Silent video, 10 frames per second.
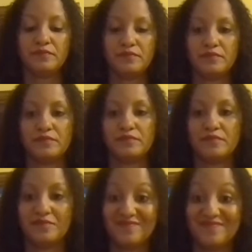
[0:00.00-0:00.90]

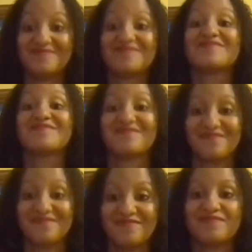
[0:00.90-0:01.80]

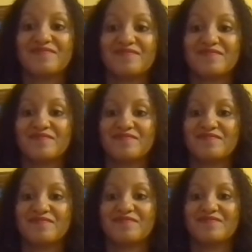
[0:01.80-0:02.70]

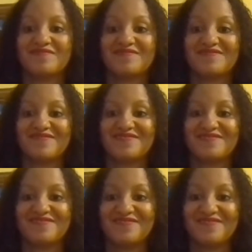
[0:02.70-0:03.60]

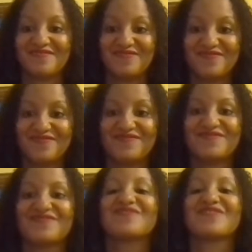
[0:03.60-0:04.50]

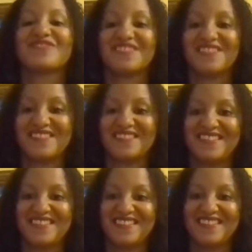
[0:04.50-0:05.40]

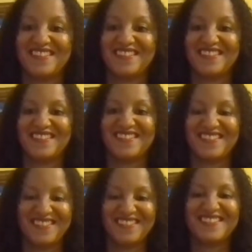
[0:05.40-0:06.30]

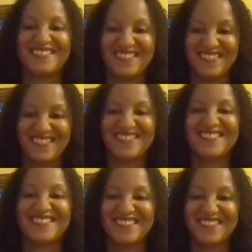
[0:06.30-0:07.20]

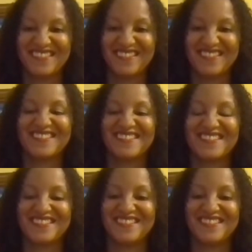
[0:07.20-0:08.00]
(silent)